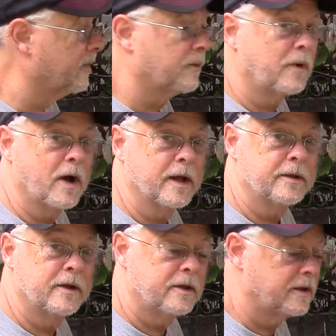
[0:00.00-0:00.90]
work on the
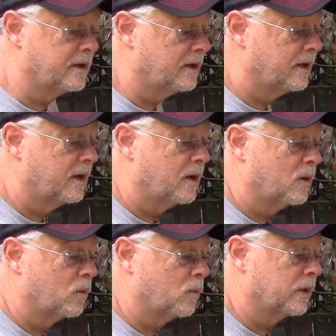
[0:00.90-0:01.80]
rod.
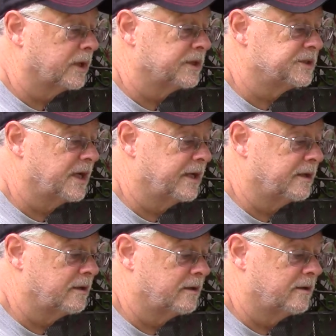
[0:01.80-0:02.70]
We're going to
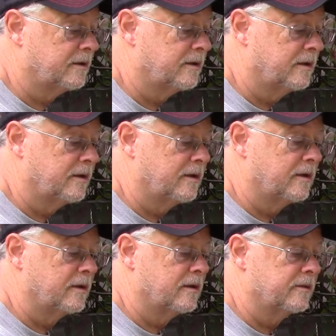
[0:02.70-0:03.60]
take
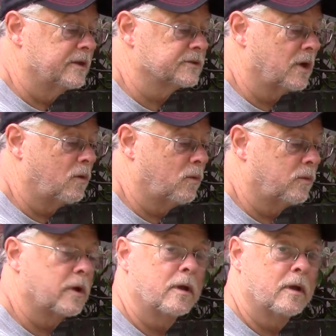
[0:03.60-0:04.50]
this
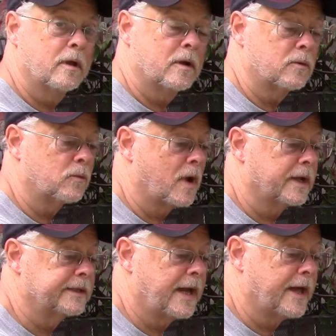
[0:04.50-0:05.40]
old
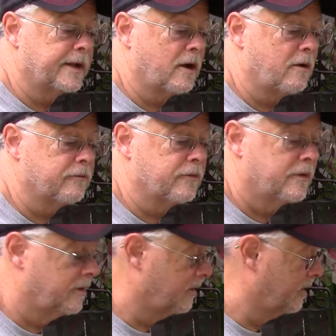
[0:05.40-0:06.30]
rod guide
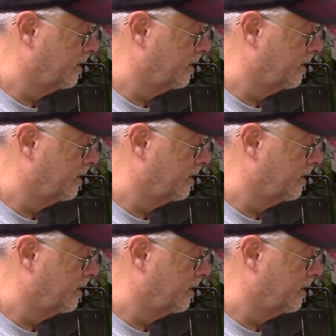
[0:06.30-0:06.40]
off